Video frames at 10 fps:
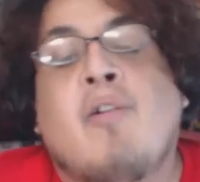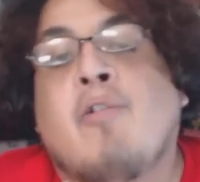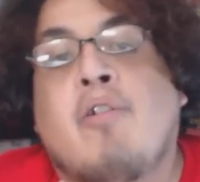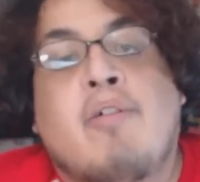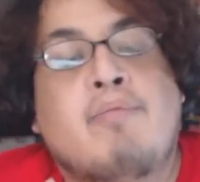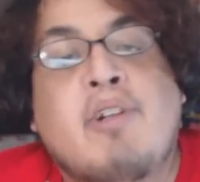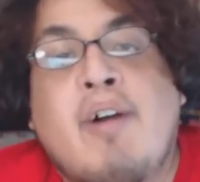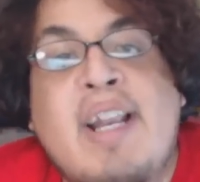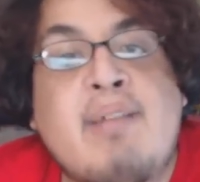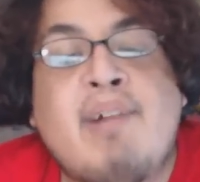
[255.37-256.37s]
or, you
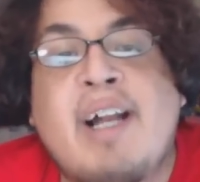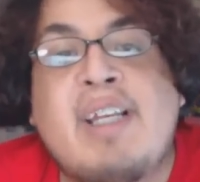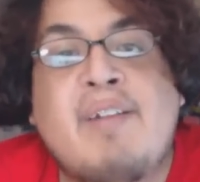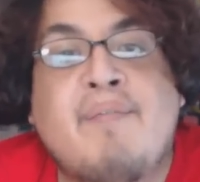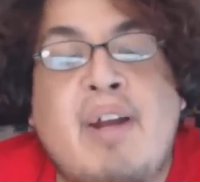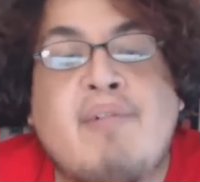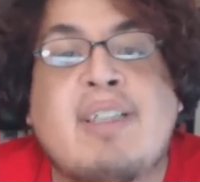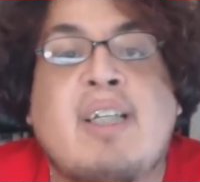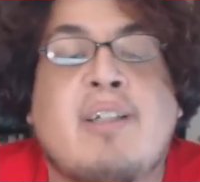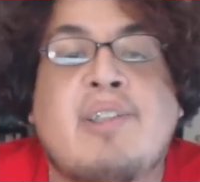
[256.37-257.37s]
know, anybody in
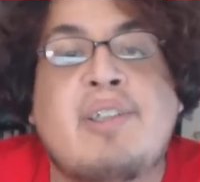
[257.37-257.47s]
Fairy Tail,